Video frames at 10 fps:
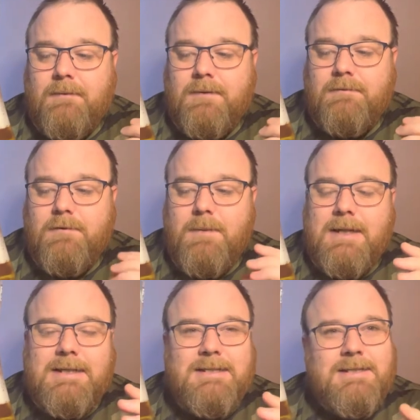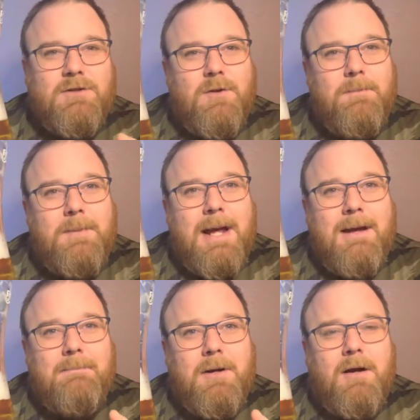For me, this is on a
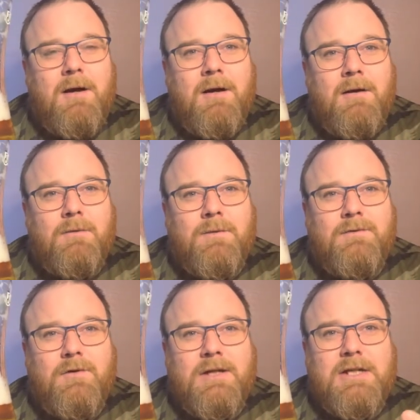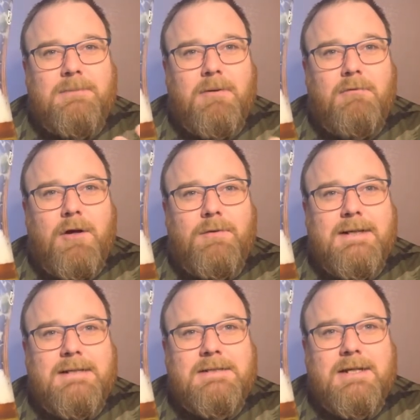bad par with like your
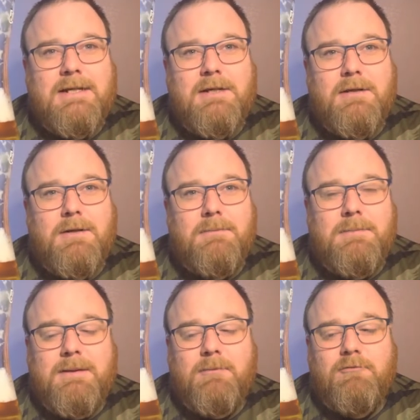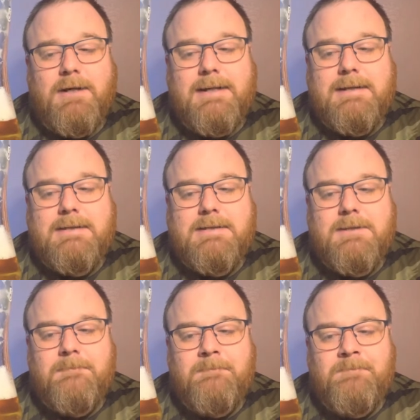Peronis and your Birra Moretti's.
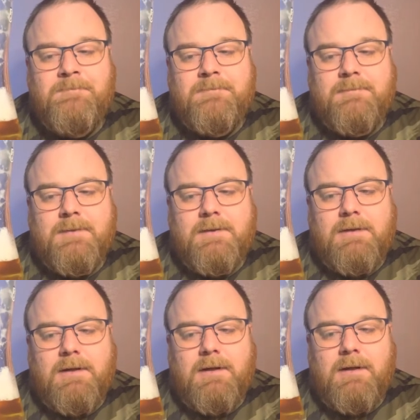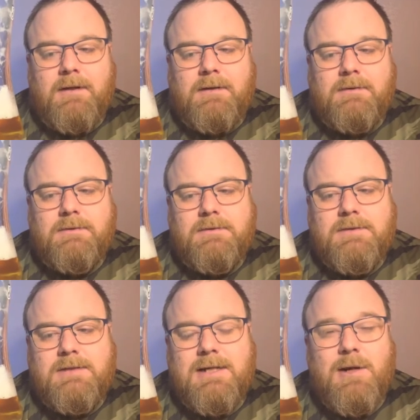
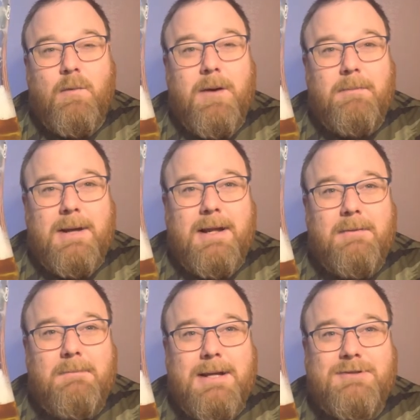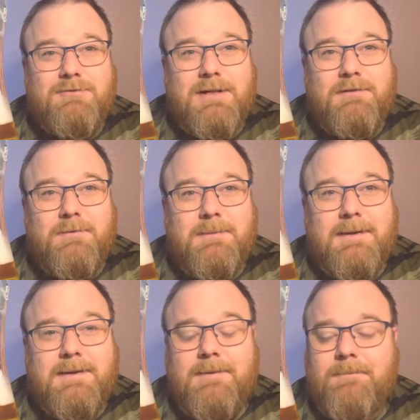It's a little bit better than Madrí for
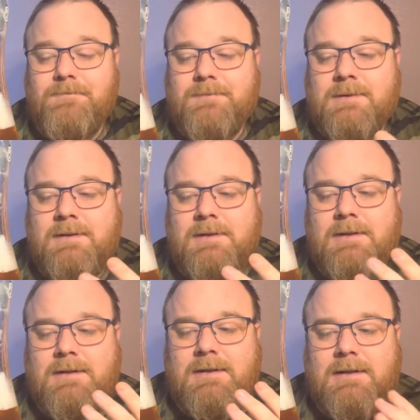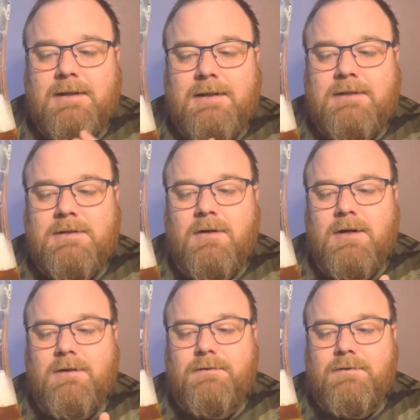me. It's
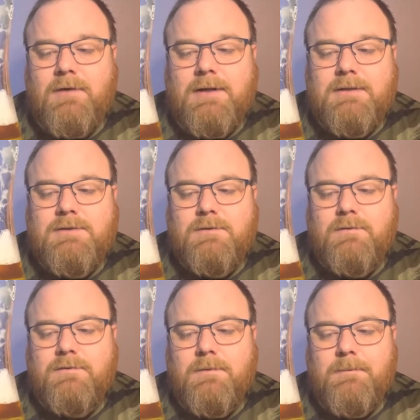kind of like your sort of,